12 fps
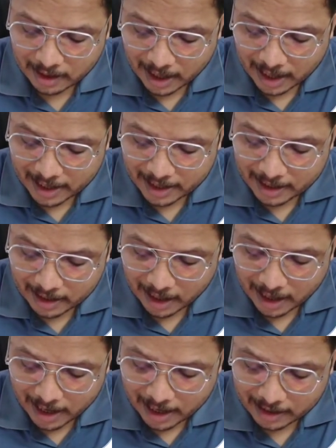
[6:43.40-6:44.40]
I
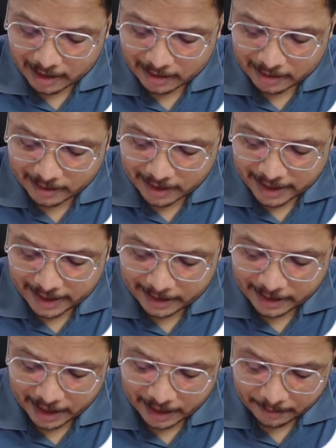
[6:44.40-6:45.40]
R T
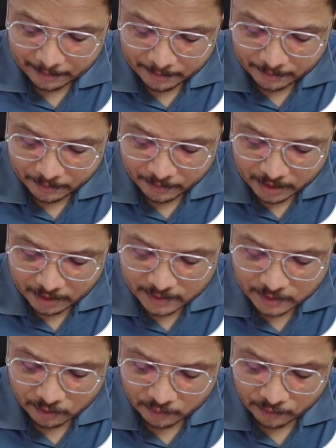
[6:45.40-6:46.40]
T.
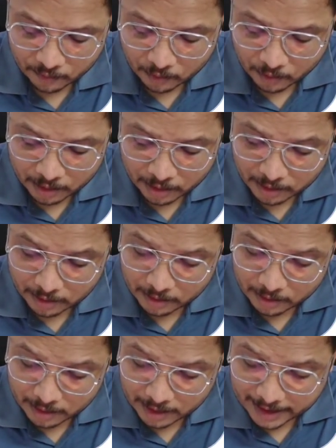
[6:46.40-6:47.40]
So four
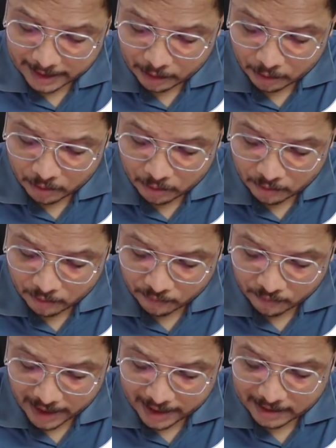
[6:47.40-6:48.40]
into
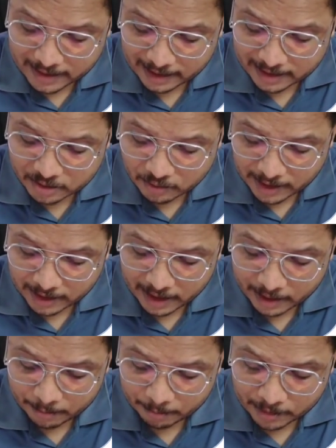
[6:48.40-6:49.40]
five, that is
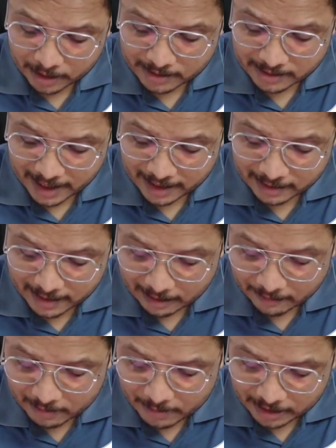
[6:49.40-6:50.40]
twenty, plus ten, that
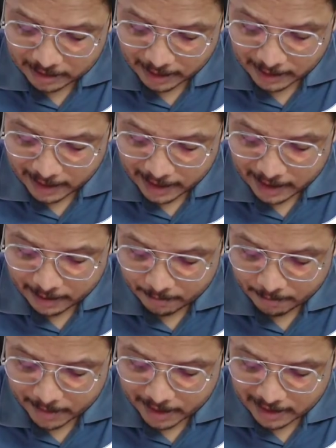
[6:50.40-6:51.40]
will be thirty
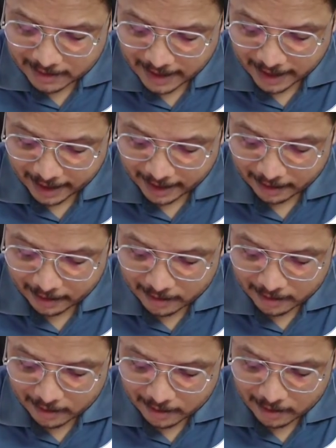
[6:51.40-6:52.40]
millisecond.
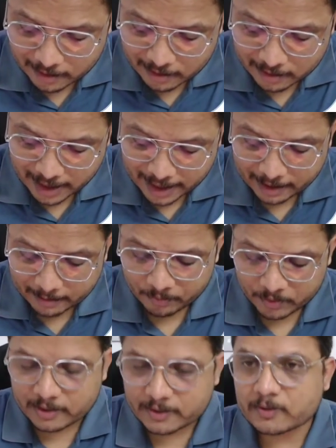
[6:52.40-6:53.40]
Right.
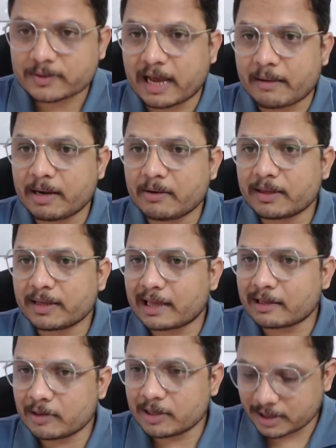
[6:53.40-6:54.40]
So segment one
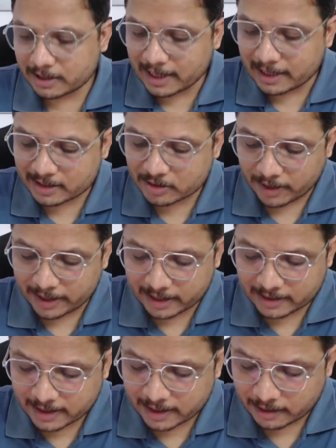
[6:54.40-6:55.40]
calculation, that is quite
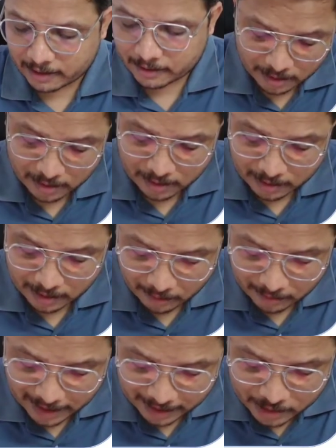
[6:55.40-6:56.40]
easy.
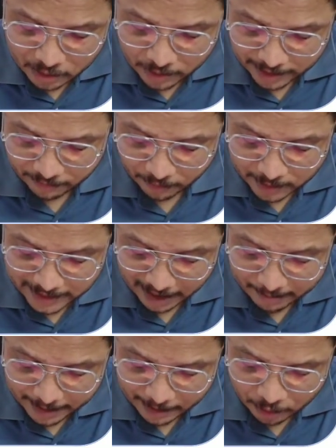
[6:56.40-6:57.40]
Now let us do it for
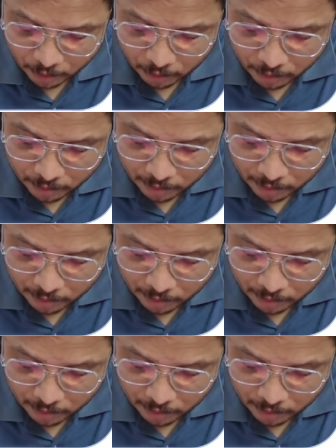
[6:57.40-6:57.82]
segment two.